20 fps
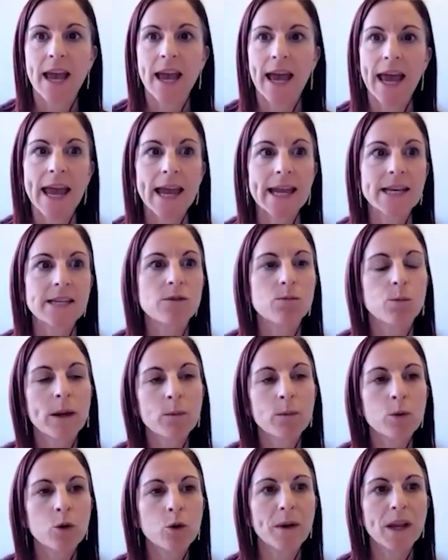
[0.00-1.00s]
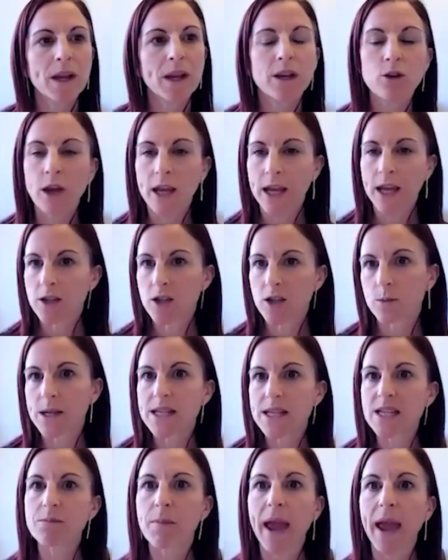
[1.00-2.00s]
and we will be looking to
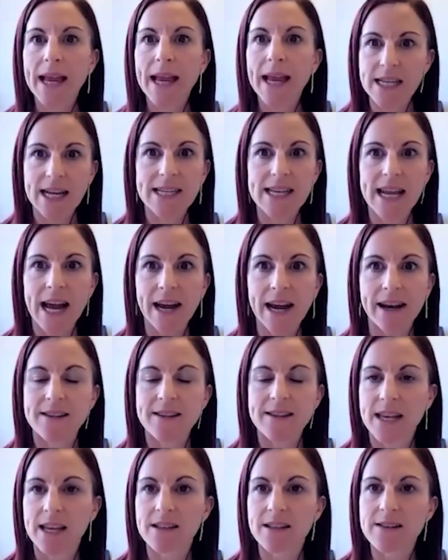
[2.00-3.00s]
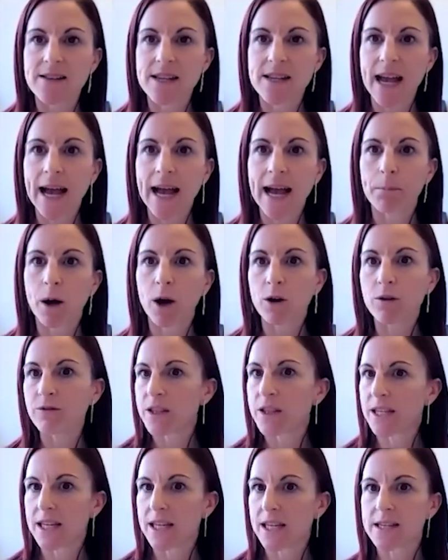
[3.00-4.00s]
expand our data sets over
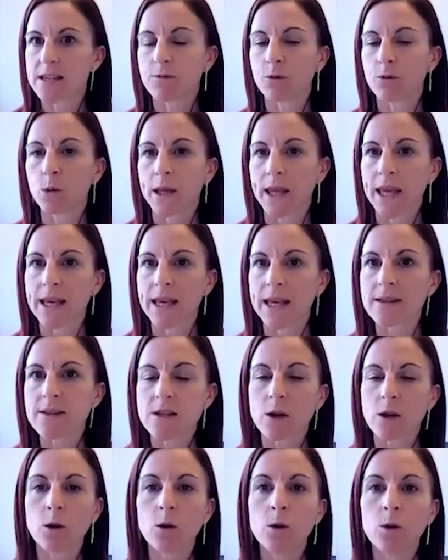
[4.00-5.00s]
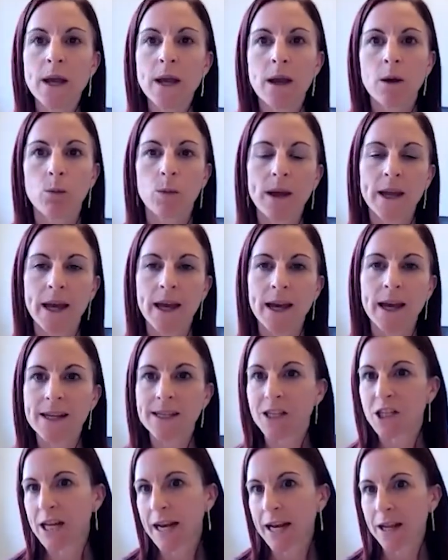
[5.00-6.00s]
the next 4 years. So
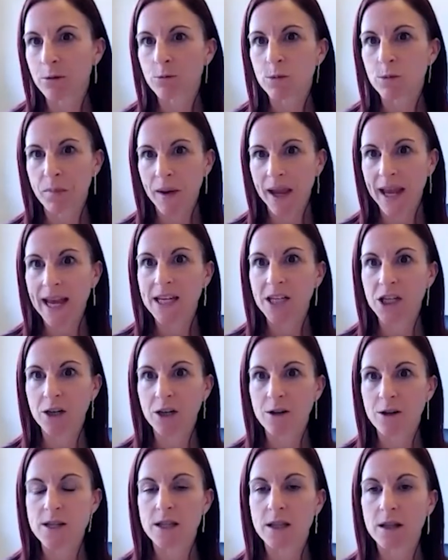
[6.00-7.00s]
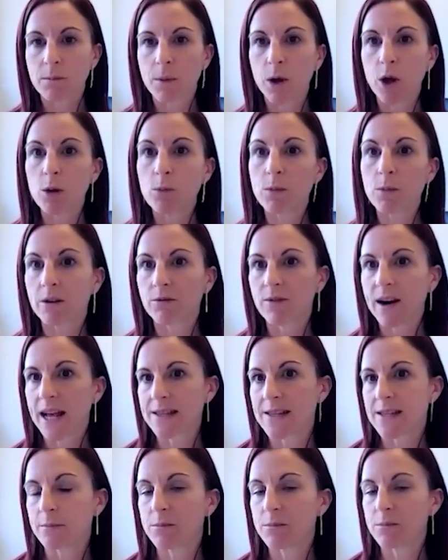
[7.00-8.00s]
we're chatting with PHOs at the moment
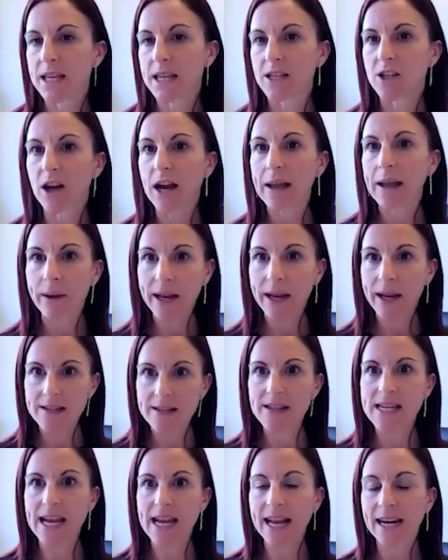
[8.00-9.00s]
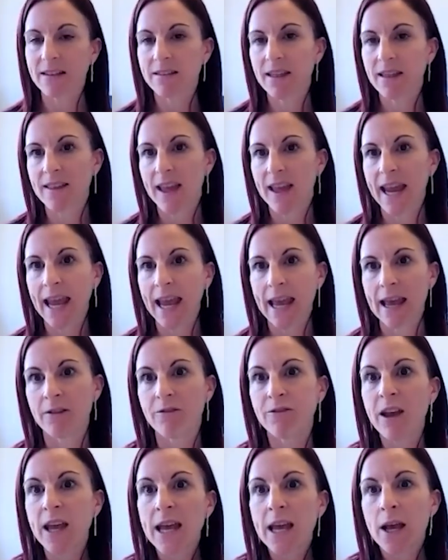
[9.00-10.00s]
around some of their diabetes data that they
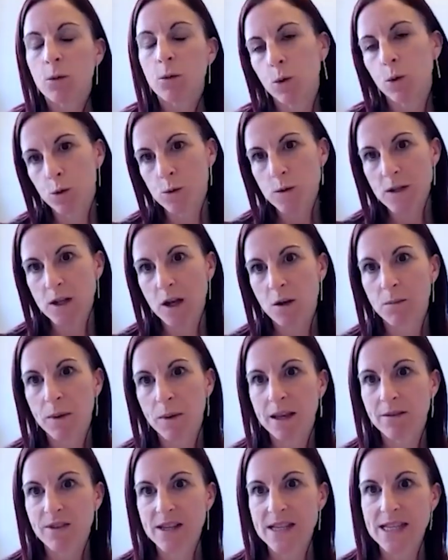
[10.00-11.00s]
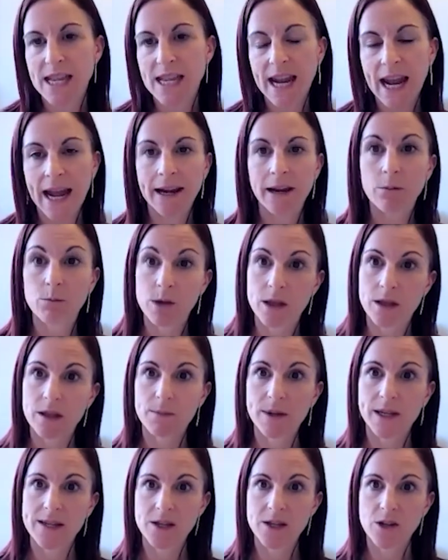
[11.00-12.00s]
have. We'll also be investigating with the
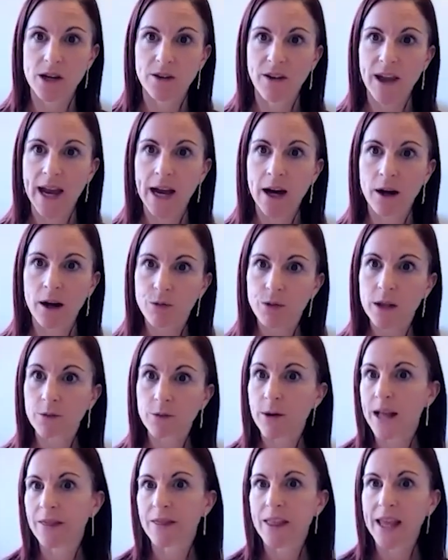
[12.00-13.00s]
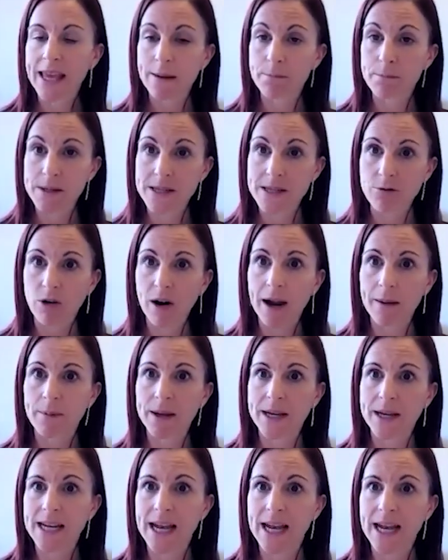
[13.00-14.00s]
Ministry of Health around the
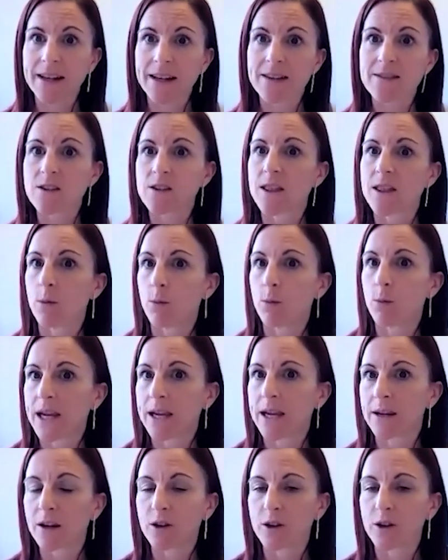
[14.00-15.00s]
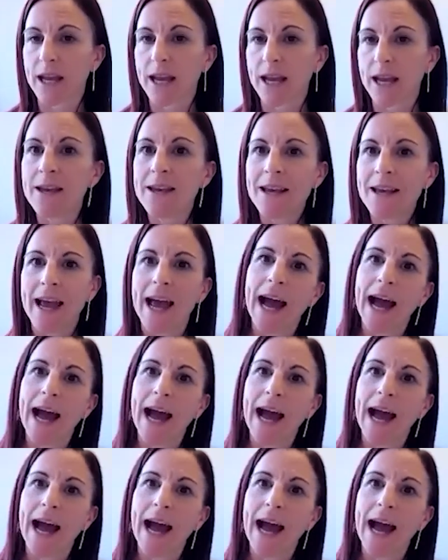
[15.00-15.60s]
e-prescribing data so that we can look at